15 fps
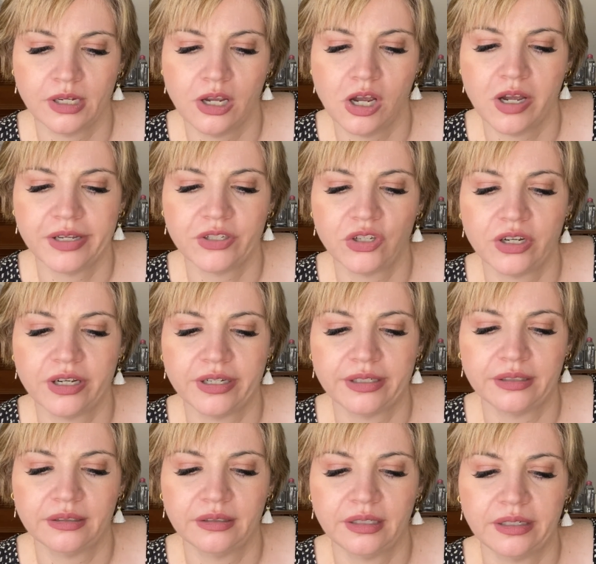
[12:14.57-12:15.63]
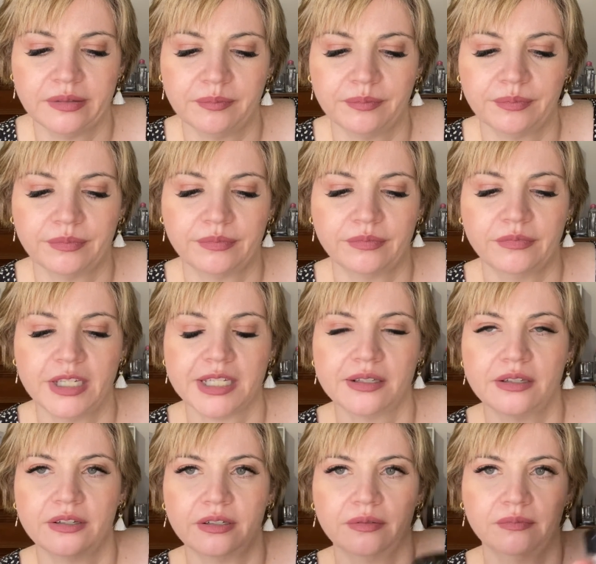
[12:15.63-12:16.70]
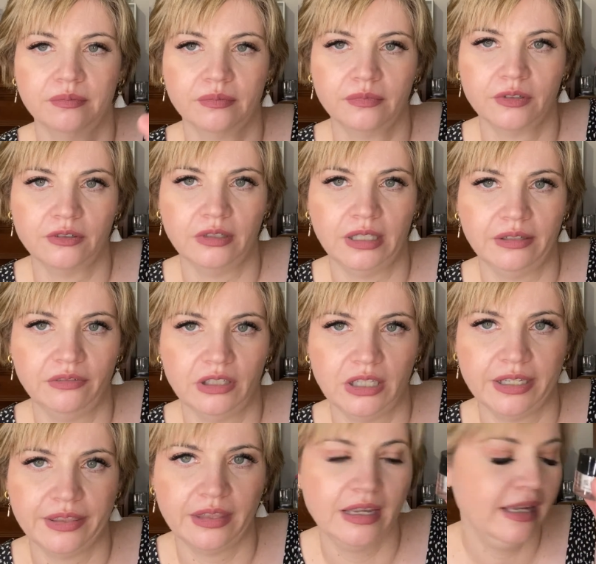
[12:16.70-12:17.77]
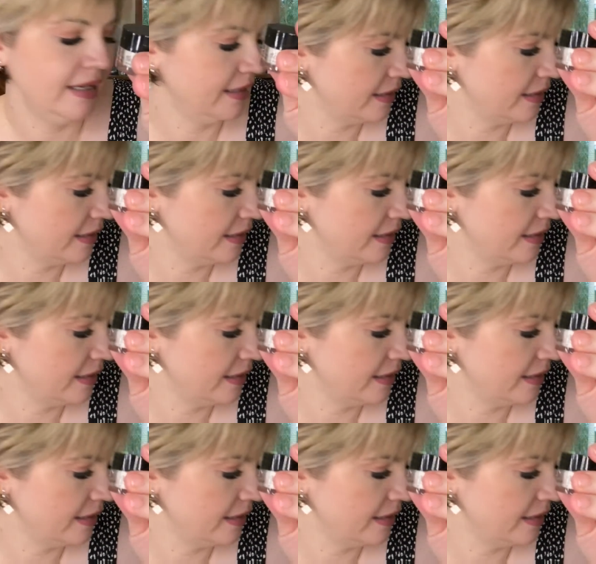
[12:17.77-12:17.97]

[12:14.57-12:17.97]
High shine. Yep, I think so. I'll leave it like that.